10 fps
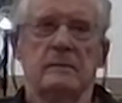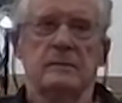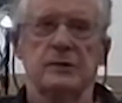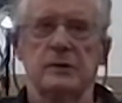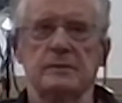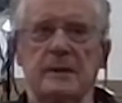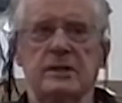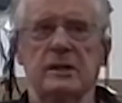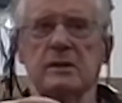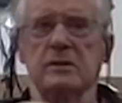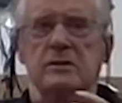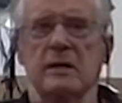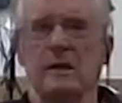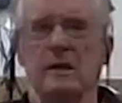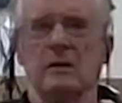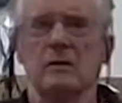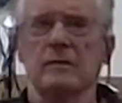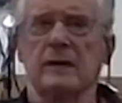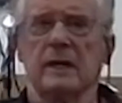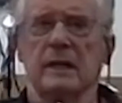So it was basically starting all
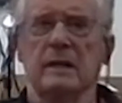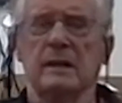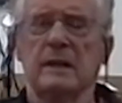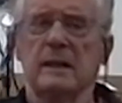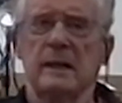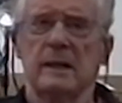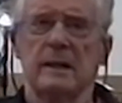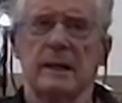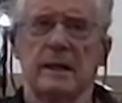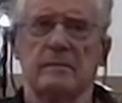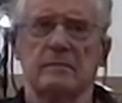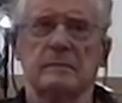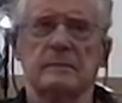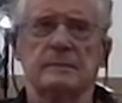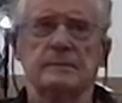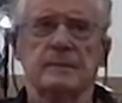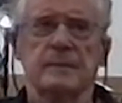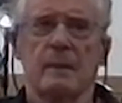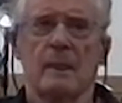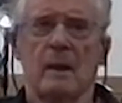over again. And
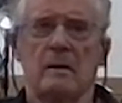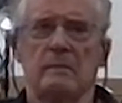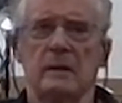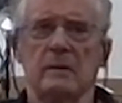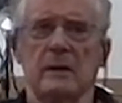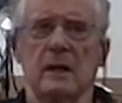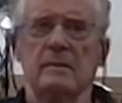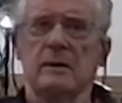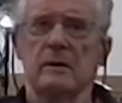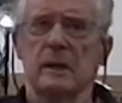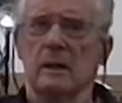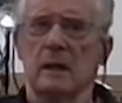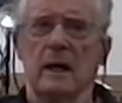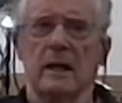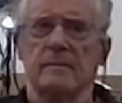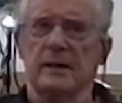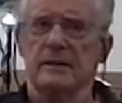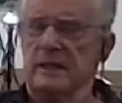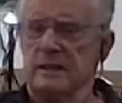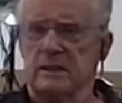meanwhile, I'm hearing a lot about
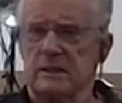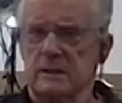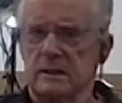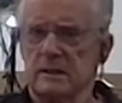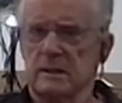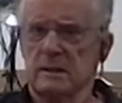Texas.